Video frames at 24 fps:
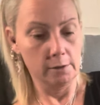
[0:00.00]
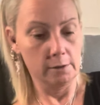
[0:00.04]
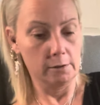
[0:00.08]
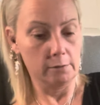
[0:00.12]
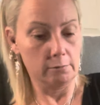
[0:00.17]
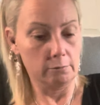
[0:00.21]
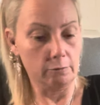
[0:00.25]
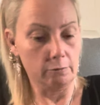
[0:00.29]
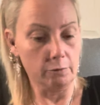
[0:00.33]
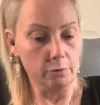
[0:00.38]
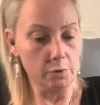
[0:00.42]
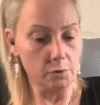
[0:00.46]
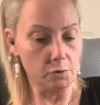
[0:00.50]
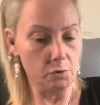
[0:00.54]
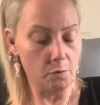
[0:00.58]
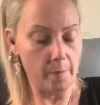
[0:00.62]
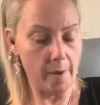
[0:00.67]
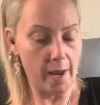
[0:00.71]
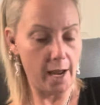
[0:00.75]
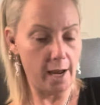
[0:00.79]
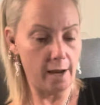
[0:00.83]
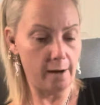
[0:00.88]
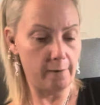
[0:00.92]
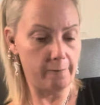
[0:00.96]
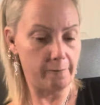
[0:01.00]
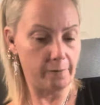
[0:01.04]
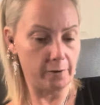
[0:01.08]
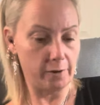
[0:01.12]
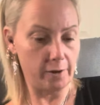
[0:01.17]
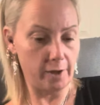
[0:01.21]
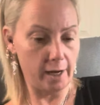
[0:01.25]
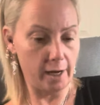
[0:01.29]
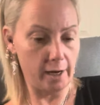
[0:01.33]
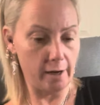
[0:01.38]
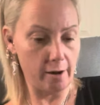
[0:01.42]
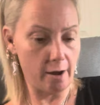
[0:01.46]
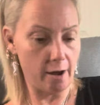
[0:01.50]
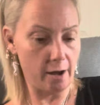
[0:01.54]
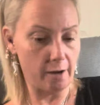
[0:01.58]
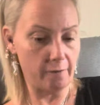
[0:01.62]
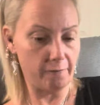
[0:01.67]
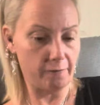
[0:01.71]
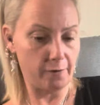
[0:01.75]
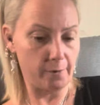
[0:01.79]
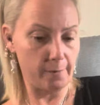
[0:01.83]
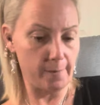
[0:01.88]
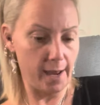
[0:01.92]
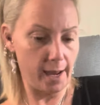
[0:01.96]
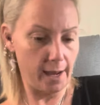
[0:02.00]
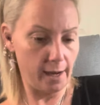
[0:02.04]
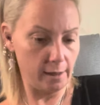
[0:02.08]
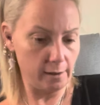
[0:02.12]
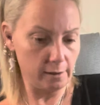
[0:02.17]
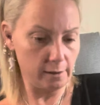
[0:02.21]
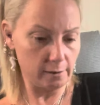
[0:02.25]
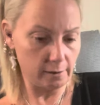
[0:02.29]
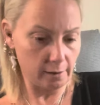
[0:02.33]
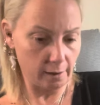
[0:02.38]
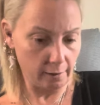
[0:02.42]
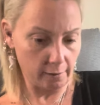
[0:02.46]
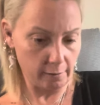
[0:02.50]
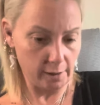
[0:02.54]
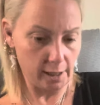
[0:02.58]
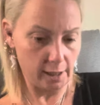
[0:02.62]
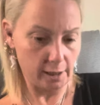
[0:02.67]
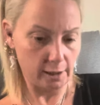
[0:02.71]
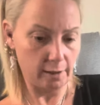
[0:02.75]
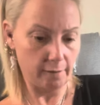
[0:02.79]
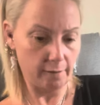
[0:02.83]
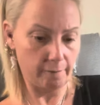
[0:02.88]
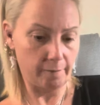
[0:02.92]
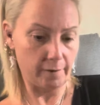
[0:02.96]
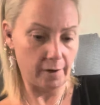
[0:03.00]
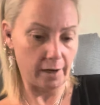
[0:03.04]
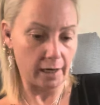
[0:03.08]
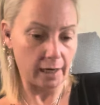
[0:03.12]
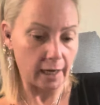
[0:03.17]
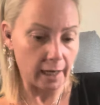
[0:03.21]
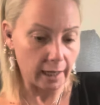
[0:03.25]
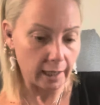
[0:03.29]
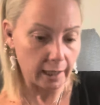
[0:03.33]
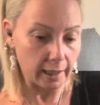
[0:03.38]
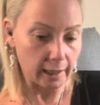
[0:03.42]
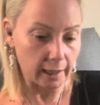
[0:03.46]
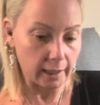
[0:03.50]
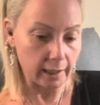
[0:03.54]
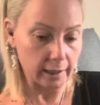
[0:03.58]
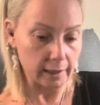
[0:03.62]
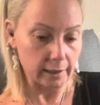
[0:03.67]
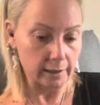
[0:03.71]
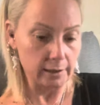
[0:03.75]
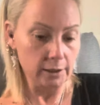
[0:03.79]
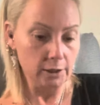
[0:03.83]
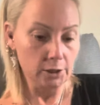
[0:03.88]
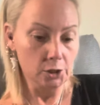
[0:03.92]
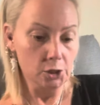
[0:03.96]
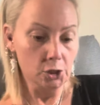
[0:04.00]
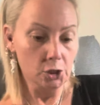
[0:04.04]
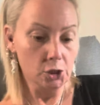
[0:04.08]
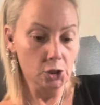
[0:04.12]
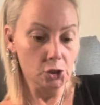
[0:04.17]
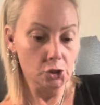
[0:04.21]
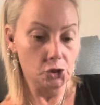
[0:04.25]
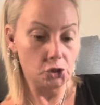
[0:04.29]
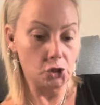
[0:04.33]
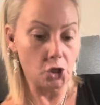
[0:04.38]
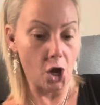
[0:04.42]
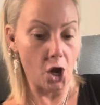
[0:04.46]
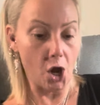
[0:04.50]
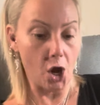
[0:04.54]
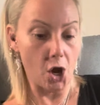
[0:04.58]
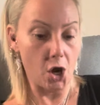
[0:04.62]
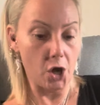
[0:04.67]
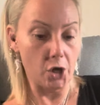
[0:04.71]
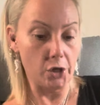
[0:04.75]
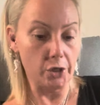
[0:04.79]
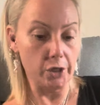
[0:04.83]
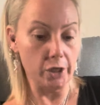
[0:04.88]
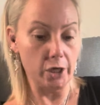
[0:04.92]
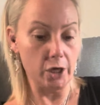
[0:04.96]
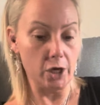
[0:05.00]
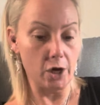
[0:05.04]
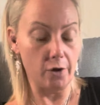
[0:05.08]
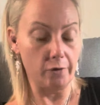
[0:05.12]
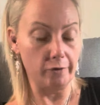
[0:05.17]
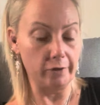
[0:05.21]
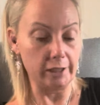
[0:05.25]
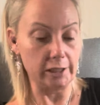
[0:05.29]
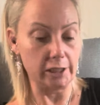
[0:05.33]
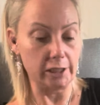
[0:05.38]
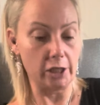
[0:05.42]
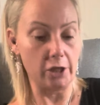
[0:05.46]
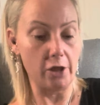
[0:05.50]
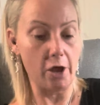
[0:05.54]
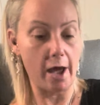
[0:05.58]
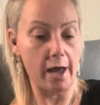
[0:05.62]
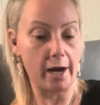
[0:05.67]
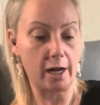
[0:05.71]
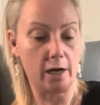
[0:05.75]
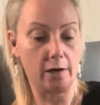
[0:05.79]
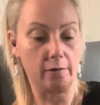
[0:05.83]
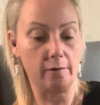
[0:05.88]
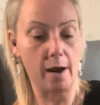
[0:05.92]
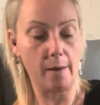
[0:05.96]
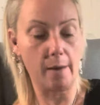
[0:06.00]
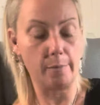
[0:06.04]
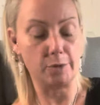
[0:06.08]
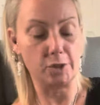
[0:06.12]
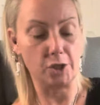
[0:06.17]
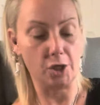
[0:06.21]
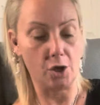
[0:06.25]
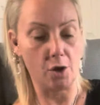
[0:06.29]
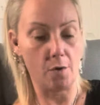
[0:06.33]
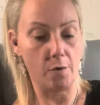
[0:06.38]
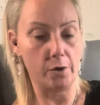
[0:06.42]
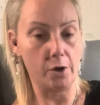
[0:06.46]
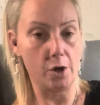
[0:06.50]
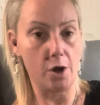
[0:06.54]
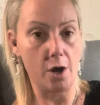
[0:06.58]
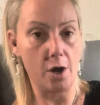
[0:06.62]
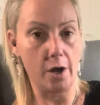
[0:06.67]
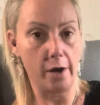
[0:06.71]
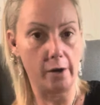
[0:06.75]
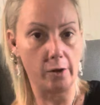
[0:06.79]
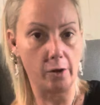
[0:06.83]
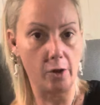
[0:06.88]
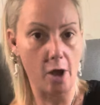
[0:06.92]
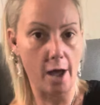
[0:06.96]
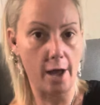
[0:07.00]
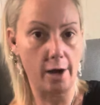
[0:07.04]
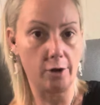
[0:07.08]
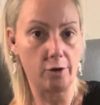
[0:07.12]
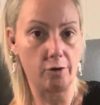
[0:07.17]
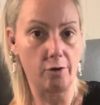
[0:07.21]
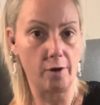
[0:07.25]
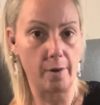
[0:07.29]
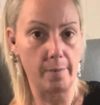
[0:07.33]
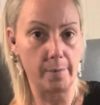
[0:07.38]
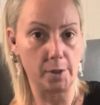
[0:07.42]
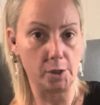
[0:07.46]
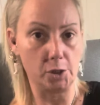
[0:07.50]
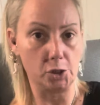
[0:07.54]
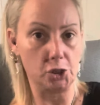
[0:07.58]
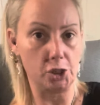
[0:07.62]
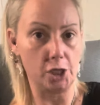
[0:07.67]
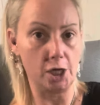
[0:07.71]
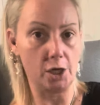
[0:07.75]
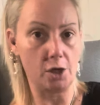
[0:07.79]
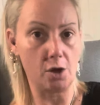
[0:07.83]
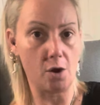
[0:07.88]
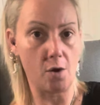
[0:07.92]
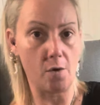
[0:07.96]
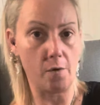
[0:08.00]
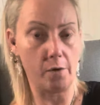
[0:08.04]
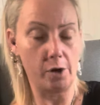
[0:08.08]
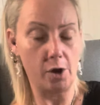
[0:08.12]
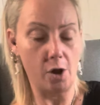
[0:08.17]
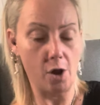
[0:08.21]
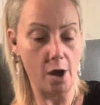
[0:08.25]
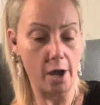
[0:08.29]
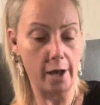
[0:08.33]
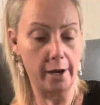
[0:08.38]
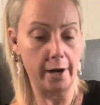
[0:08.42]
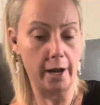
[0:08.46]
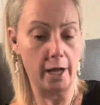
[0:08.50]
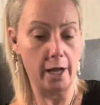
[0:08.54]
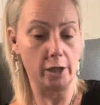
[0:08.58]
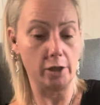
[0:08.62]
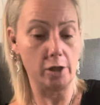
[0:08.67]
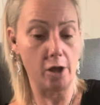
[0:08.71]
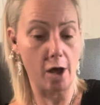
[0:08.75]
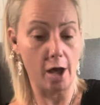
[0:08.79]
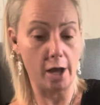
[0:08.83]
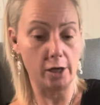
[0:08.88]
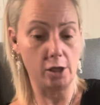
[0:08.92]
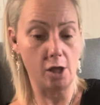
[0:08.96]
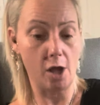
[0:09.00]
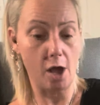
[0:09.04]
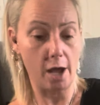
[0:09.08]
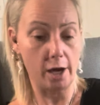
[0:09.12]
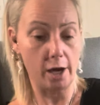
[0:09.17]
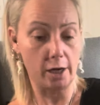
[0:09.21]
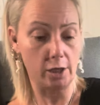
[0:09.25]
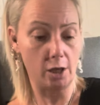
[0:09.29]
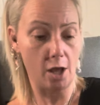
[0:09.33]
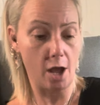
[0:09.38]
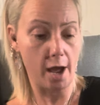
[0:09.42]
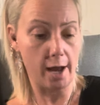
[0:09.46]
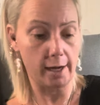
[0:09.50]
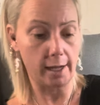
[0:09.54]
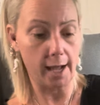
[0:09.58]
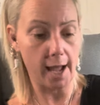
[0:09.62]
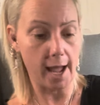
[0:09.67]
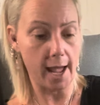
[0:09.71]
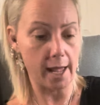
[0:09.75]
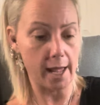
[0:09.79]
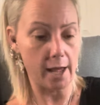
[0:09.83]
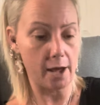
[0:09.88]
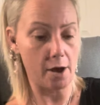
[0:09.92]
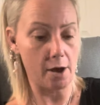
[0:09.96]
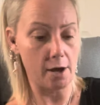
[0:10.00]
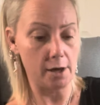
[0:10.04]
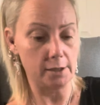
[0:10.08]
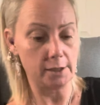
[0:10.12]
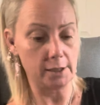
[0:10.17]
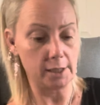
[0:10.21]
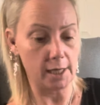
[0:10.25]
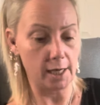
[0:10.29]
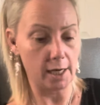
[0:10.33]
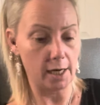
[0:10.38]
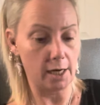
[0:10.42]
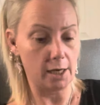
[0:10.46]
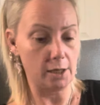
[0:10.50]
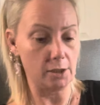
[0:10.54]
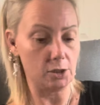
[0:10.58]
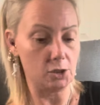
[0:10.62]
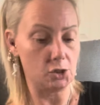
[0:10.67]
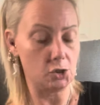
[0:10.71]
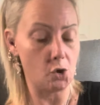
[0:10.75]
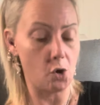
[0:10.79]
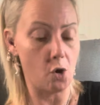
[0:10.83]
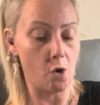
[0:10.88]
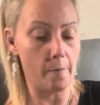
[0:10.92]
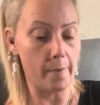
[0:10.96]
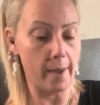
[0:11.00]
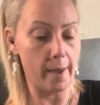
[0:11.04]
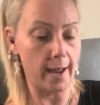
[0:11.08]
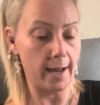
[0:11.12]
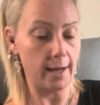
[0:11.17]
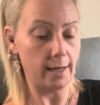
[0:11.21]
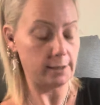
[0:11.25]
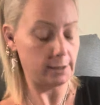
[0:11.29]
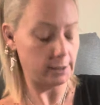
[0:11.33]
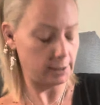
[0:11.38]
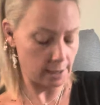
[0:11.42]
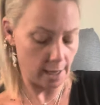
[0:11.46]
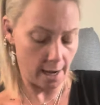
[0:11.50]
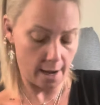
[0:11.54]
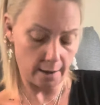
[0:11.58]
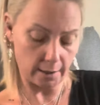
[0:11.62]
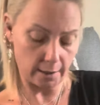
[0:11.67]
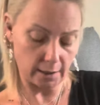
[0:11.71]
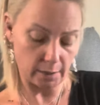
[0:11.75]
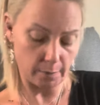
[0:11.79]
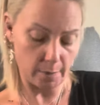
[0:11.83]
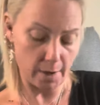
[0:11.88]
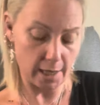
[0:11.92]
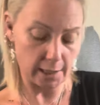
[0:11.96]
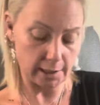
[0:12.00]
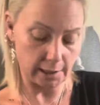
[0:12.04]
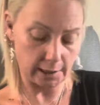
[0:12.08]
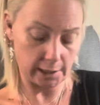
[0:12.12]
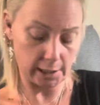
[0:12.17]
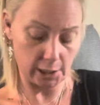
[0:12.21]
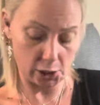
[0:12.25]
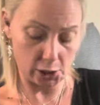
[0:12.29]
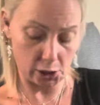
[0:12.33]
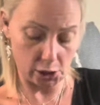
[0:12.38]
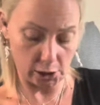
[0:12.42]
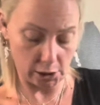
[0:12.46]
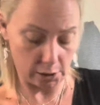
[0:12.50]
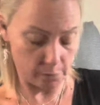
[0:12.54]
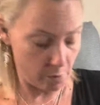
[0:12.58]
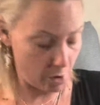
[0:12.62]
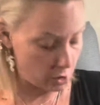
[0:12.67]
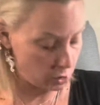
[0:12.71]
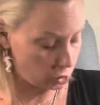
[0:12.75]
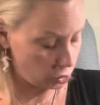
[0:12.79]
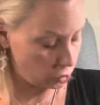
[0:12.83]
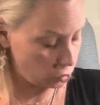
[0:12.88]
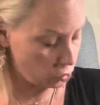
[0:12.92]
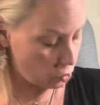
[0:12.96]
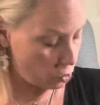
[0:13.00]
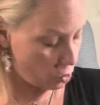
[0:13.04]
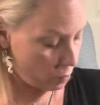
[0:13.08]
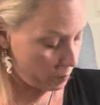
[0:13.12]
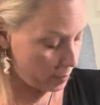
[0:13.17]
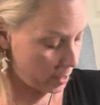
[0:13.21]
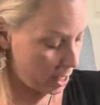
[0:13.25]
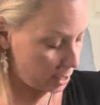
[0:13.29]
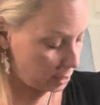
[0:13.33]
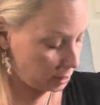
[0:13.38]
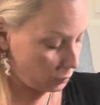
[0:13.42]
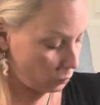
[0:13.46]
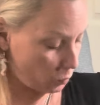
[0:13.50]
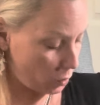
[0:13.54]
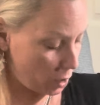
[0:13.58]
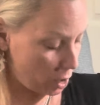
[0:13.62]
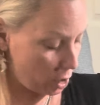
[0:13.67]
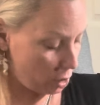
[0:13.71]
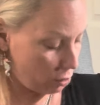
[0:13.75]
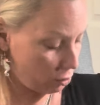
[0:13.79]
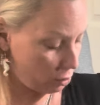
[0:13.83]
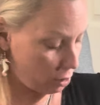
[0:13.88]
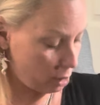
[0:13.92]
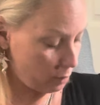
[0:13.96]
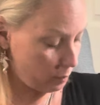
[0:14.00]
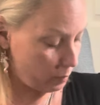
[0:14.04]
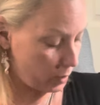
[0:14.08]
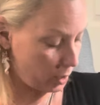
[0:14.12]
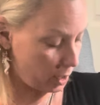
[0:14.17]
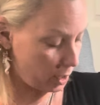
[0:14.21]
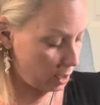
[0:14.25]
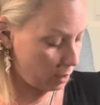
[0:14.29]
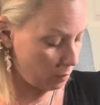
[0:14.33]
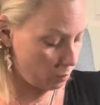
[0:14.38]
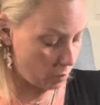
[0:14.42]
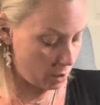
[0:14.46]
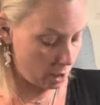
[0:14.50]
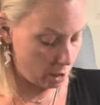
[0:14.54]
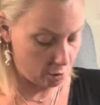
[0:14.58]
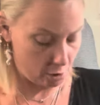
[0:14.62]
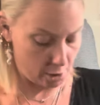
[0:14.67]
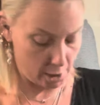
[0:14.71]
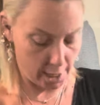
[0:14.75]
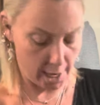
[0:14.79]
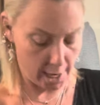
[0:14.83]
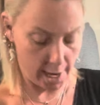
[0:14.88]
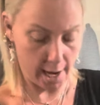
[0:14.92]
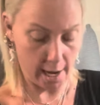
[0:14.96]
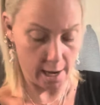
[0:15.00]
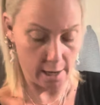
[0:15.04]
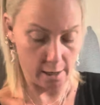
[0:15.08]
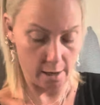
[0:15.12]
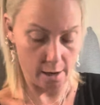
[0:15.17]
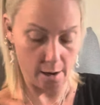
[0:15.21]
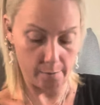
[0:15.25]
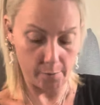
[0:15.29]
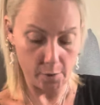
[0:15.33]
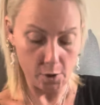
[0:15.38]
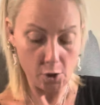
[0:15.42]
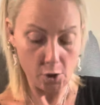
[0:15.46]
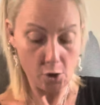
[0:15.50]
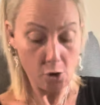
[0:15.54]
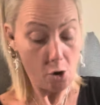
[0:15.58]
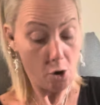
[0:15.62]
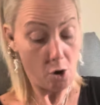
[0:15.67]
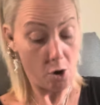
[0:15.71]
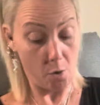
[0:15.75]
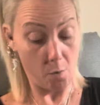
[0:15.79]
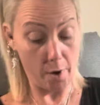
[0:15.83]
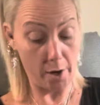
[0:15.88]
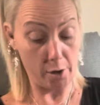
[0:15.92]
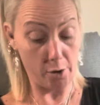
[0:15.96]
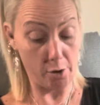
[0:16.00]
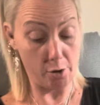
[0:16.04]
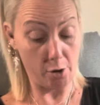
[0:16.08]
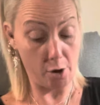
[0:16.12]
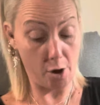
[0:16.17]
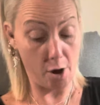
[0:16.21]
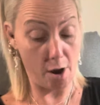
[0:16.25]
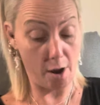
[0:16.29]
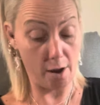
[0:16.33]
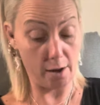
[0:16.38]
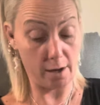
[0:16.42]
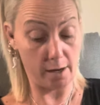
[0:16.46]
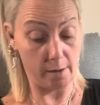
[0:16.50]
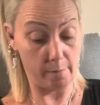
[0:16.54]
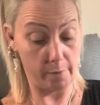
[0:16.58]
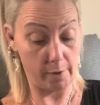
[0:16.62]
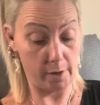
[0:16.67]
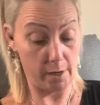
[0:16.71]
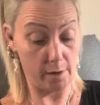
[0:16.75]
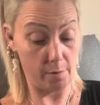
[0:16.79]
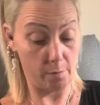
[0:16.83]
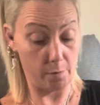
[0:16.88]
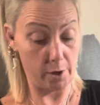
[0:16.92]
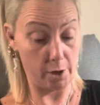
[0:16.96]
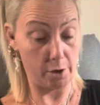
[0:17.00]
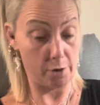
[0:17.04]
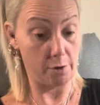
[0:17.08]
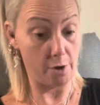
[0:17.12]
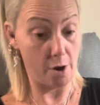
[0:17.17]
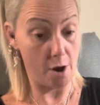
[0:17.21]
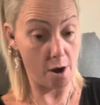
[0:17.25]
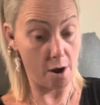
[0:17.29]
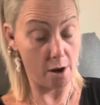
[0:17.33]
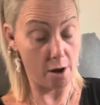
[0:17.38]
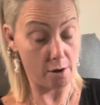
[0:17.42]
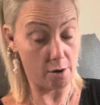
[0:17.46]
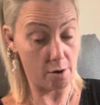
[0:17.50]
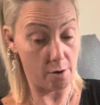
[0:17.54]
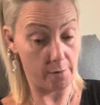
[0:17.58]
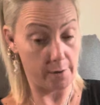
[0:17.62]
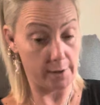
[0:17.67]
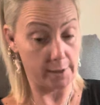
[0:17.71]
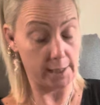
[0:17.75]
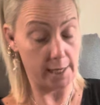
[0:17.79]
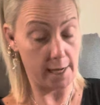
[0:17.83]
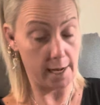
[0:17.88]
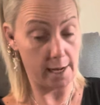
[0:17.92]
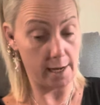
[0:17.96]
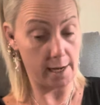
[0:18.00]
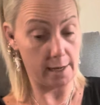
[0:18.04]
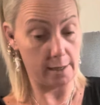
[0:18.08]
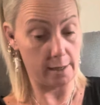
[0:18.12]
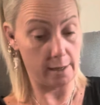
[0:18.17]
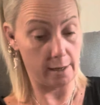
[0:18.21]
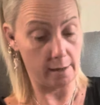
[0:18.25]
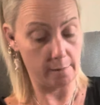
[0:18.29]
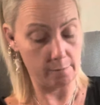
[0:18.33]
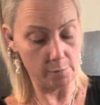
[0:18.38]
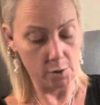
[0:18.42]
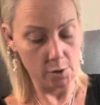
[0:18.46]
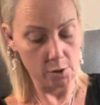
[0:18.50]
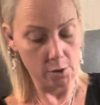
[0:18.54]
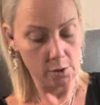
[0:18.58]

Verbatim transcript: Rules were made for thee, not for me. get the fuck out of here. So, you know, there's a lot of corruption going on, a lot of criminal shit going on, a lot, a lot, a lot of chaos here. The soulmates, it's time to make decisions about the soulmates and where you're going to be and where you're going to end up or where you're not going to be and where you're not going to end up.